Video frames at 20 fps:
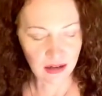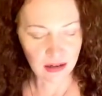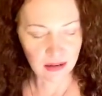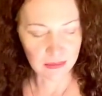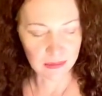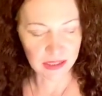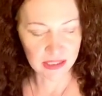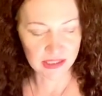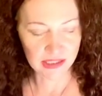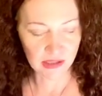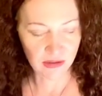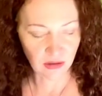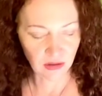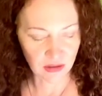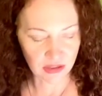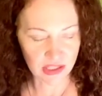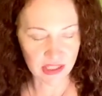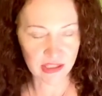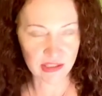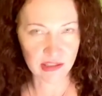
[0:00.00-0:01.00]
It's an
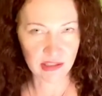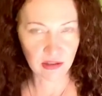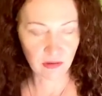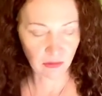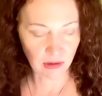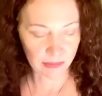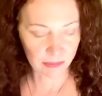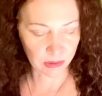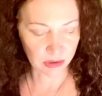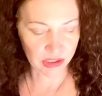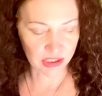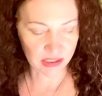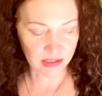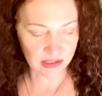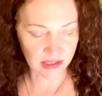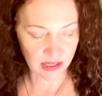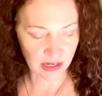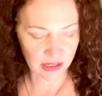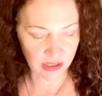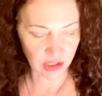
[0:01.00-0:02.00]
artistic
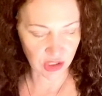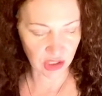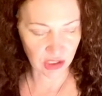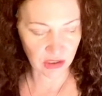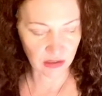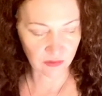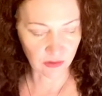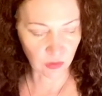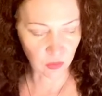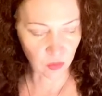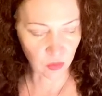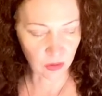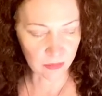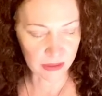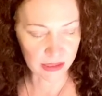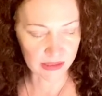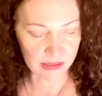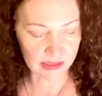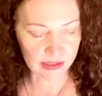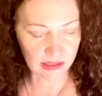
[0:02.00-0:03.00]
representation of a
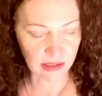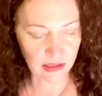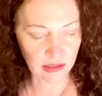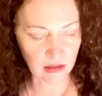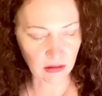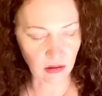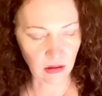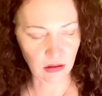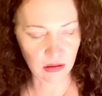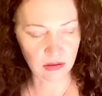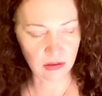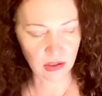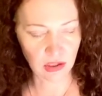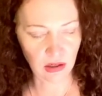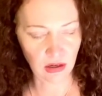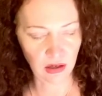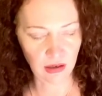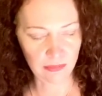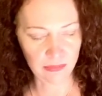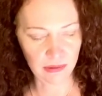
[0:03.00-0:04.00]
woman sitting on
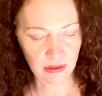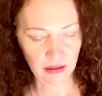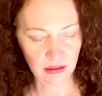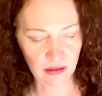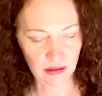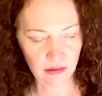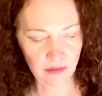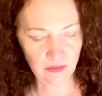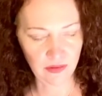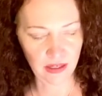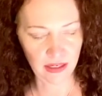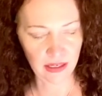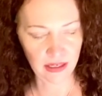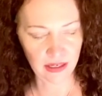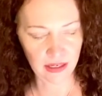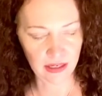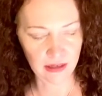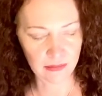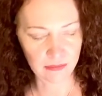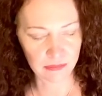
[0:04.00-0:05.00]
top of
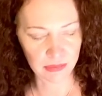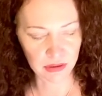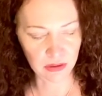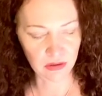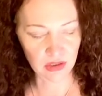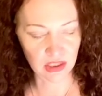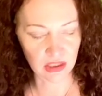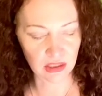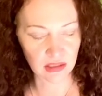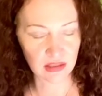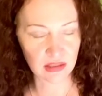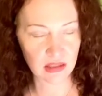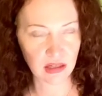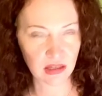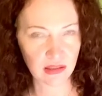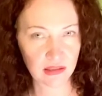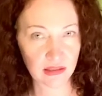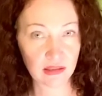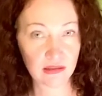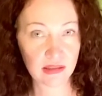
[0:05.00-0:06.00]
a building
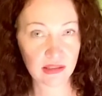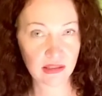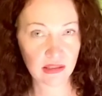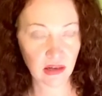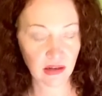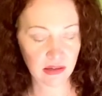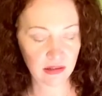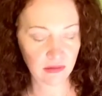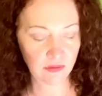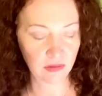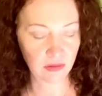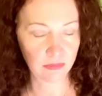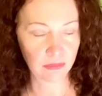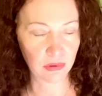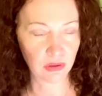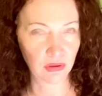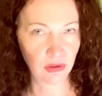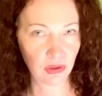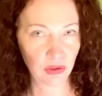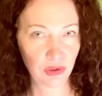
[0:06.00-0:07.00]
inside of a
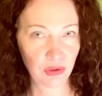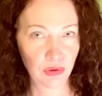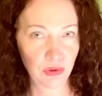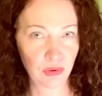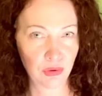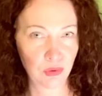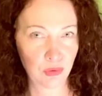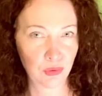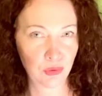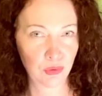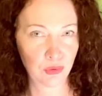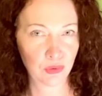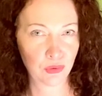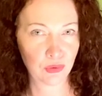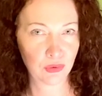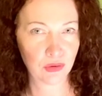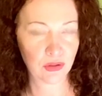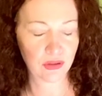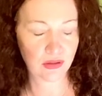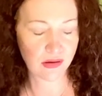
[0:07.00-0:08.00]

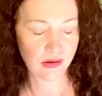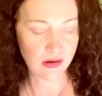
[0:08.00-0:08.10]
balloon.